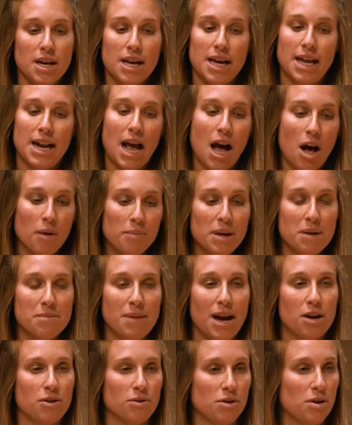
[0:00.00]
and helping
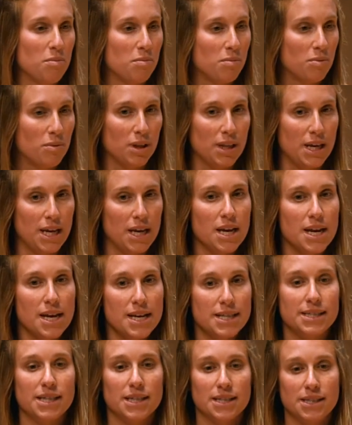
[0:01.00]
my group really
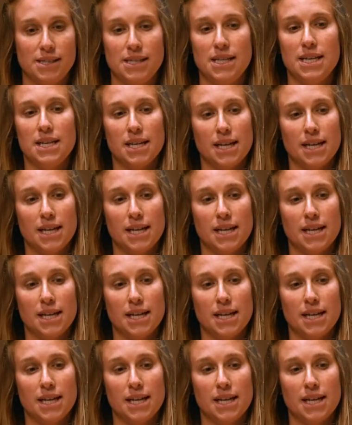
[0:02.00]
succeed